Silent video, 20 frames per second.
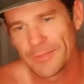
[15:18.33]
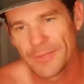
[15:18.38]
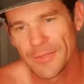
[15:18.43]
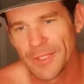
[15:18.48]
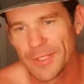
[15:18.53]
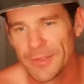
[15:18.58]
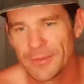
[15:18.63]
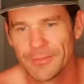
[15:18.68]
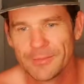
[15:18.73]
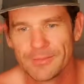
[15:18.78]
you
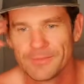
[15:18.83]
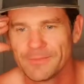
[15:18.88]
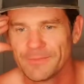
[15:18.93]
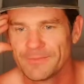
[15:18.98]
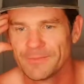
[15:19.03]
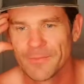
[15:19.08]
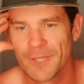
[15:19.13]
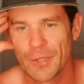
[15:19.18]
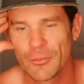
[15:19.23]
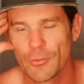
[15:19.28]
know,
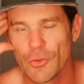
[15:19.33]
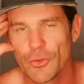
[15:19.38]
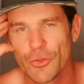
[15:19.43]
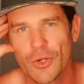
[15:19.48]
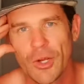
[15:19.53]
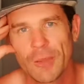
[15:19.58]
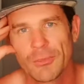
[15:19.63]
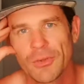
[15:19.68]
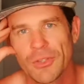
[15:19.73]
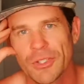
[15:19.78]
a few
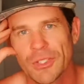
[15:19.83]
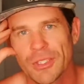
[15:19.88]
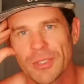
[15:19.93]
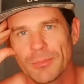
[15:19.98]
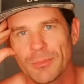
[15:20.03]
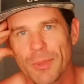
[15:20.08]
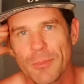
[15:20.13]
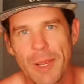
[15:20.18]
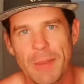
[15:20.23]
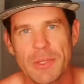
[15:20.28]
times a year,
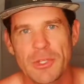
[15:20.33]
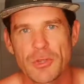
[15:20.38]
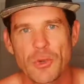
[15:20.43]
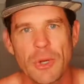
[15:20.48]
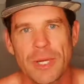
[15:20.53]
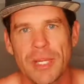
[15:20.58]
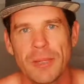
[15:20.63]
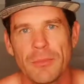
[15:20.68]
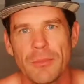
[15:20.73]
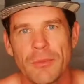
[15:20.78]
but maybe
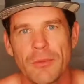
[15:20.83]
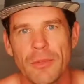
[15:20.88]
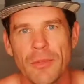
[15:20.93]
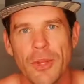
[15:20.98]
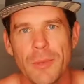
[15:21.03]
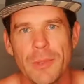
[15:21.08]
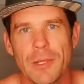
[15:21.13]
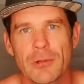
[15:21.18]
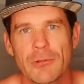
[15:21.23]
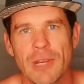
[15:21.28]
20,
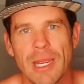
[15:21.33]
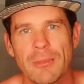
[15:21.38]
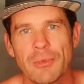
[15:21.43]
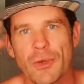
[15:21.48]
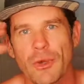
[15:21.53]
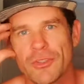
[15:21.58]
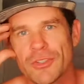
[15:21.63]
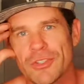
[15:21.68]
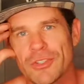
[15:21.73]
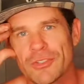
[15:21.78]
30 milligram
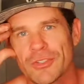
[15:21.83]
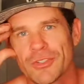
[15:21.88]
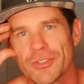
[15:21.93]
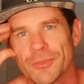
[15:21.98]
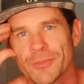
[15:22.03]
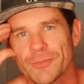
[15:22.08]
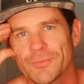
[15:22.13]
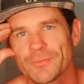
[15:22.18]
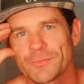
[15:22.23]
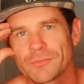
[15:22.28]
dosages.
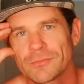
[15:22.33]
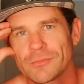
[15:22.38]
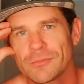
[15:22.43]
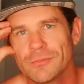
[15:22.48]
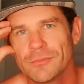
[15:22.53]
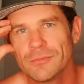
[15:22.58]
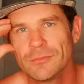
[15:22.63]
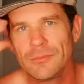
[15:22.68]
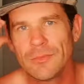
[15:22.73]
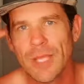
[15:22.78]

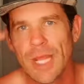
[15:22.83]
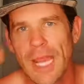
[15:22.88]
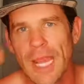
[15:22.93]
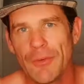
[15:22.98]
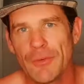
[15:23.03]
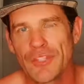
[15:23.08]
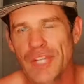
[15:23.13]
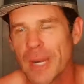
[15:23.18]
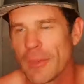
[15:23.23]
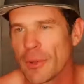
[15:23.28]

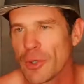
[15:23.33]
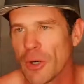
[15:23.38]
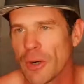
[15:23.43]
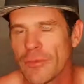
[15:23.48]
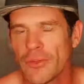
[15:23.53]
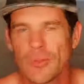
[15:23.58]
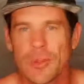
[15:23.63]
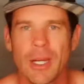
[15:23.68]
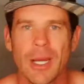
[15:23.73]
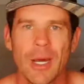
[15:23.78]
Average cup of
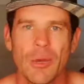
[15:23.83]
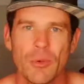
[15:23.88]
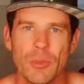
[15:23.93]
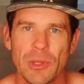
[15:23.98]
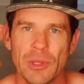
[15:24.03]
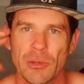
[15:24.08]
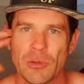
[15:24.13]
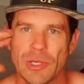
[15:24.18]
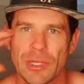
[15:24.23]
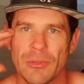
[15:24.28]
coffee is about 100
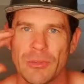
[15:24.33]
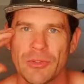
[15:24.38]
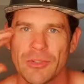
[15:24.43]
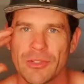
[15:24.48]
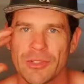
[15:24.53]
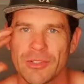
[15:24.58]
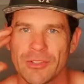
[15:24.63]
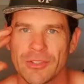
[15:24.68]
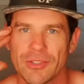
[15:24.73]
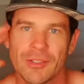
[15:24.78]
milligrams,
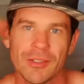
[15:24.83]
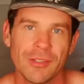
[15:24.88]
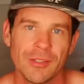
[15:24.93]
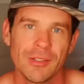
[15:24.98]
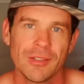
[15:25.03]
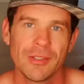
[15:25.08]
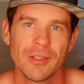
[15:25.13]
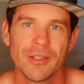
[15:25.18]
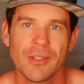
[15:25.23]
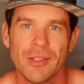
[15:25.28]
so
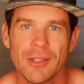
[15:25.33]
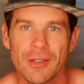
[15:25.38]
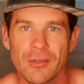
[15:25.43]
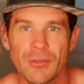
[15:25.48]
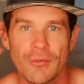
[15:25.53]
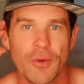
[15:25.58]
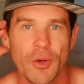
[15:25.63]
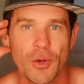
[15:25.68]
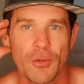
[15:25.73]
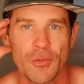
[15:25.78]

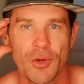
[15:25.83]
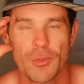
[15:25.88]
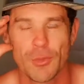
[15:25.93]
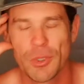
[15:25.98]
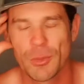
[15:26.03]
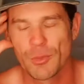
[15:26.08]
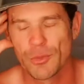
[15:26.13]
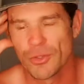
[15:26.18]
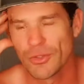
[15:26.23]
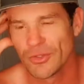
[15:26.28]
very, very
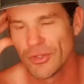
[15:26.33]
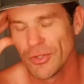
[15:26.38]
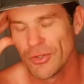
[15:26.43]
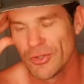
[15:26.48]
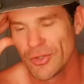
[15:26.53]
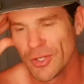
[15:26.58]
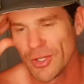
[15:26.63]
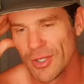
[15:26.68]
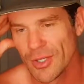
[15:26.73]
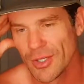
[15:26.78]
minimal
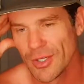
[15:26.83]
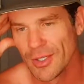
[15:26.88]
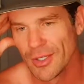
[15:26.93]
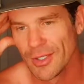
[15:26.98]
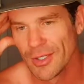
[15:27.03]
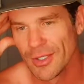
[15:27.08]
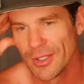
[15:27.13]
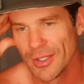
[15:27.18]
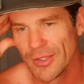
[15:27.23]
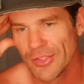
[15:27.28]
usage.
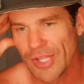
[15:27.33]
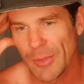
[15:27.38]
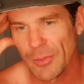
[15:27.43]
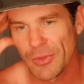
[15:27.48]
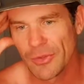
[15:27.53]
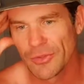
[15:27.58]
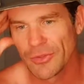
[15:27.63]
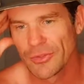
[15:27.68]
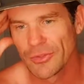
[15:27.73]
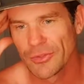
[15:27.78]
Same
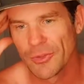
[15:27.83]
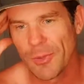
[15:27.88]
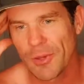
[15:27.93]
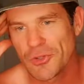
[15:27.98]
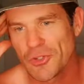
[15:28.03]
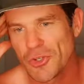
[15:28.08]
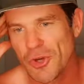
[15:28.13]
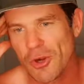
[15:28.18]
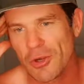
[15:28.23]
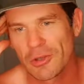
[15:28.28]
with too
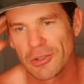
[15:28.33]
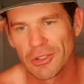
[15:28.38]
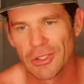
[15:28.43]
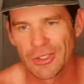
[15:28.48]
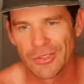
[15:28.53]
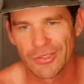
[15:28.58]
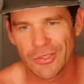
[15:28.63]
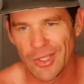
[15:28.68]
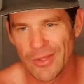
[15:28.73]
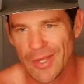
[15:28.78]
much chocolate,
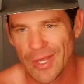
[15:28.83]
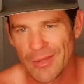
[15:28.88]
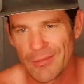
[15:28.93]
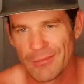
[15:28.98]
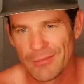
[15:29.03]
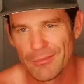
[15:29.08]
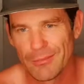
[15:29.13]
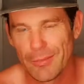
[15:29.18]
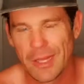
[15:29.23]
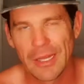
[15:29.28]
it's like that
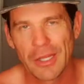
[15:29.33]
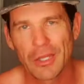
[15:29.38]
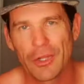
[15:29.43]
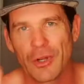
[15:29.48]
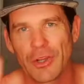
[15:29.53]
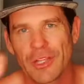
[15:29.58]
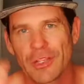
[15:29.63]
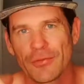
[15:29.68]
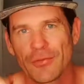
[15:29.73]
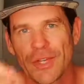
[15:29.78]

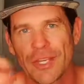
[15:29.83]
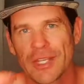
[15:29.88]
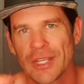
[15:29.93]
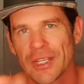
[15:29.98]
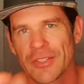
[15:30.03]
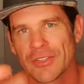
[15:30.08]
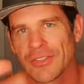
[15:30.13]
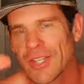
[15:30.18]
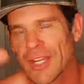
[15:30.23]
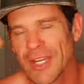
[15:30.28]
melancholy effect
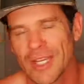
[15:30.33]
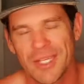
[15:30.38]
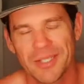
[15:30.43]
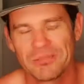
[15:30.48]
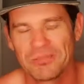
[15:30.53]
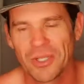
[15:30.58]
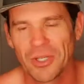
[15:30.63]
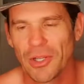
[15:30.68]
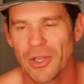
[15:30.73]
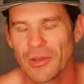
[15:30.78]
next day.
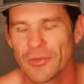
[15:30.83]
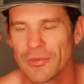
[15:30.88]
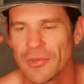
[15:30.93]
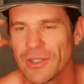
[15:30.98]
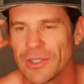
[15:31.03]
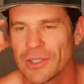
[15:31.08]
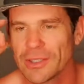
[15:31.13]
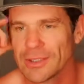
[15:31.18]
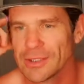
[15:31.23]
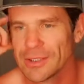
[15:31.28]
Don't like the feeling.